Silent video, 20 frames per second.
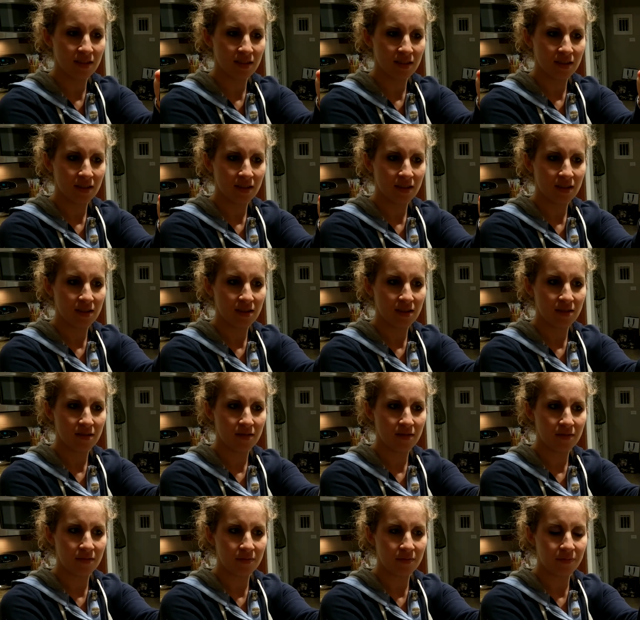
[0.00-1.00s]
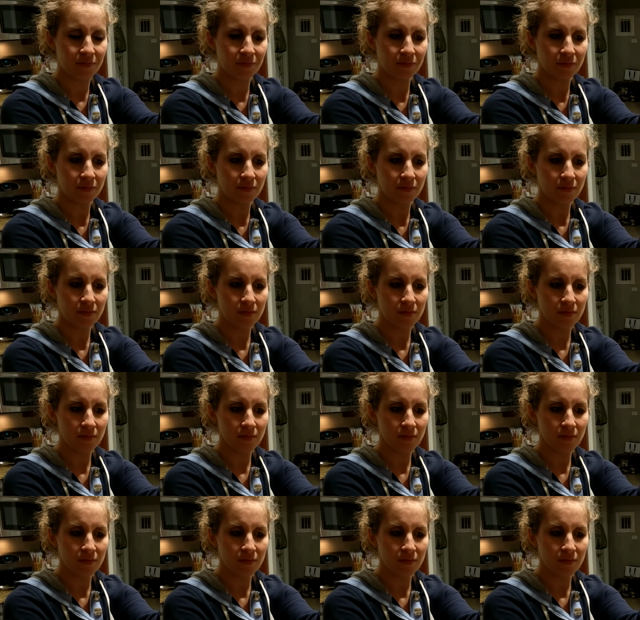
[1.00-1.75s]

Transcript: (no one is talking)